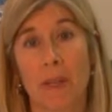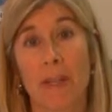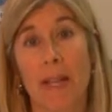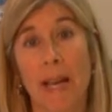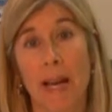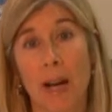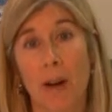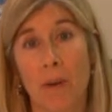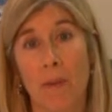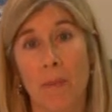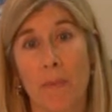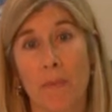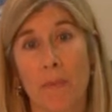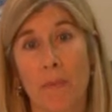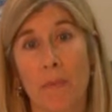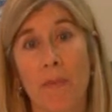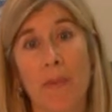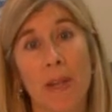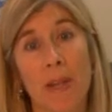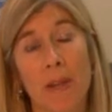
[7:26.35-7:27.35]
Now,
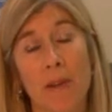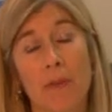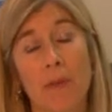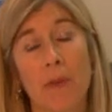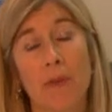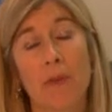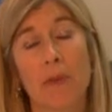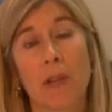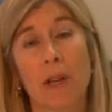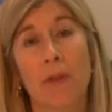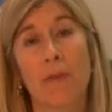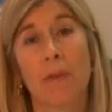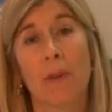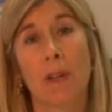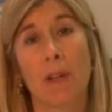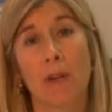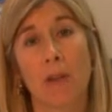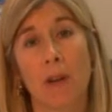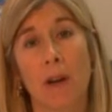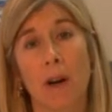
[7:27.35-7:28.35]
Think of yourself
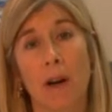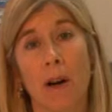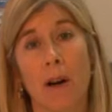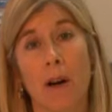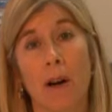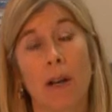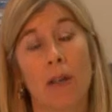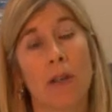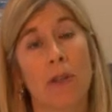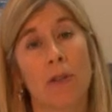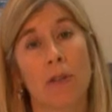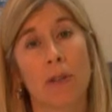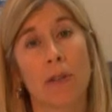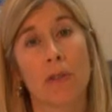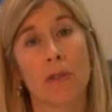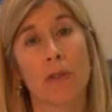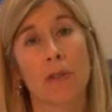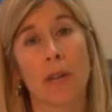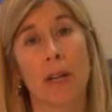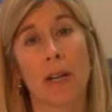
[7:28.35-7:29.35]
in your car on Union
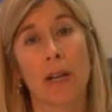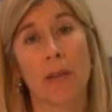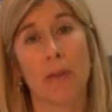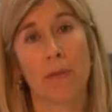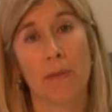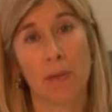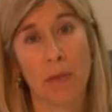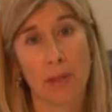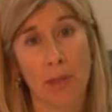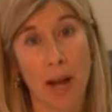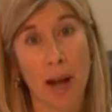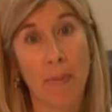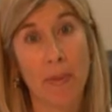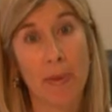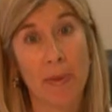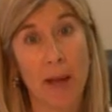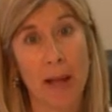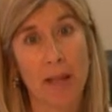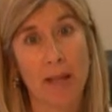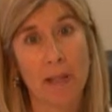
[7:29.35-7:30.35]
Street and you have to stop
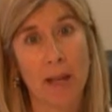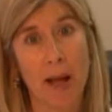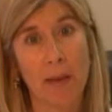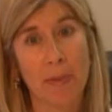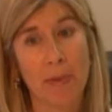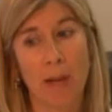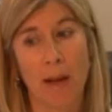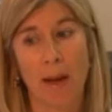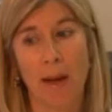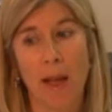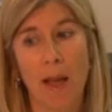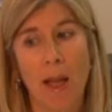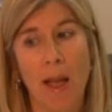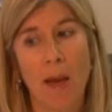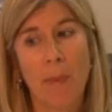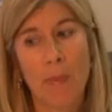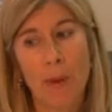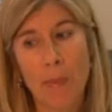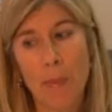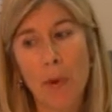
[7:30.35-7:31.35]
at that stop sign.
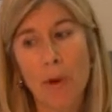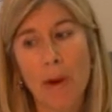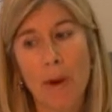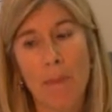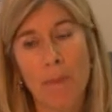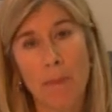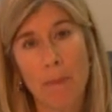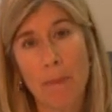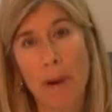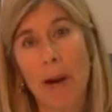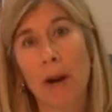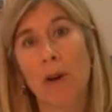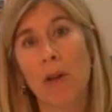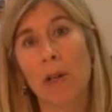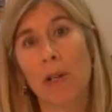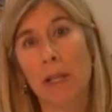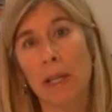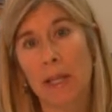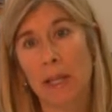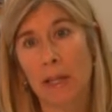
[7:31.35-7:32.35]
People come
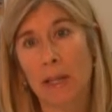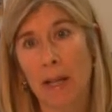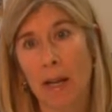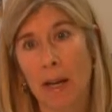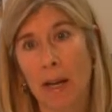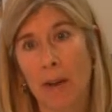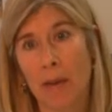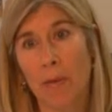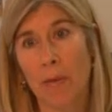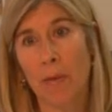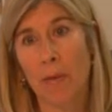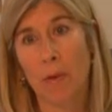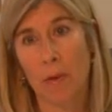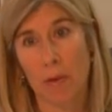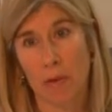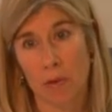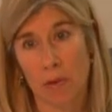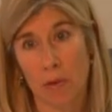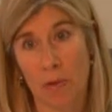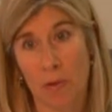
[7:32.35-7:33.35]
barreling down
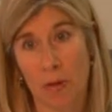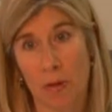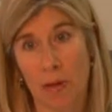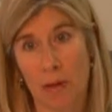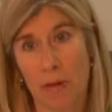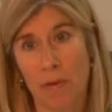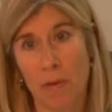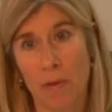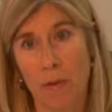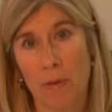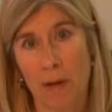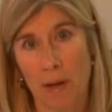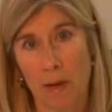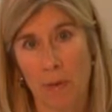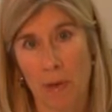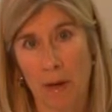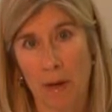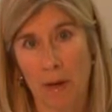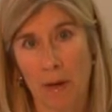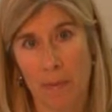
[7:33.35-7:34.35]
Orange Street if you think
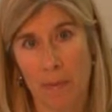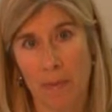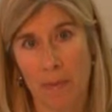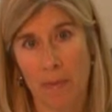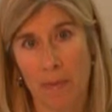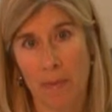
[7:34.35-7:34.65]
about it.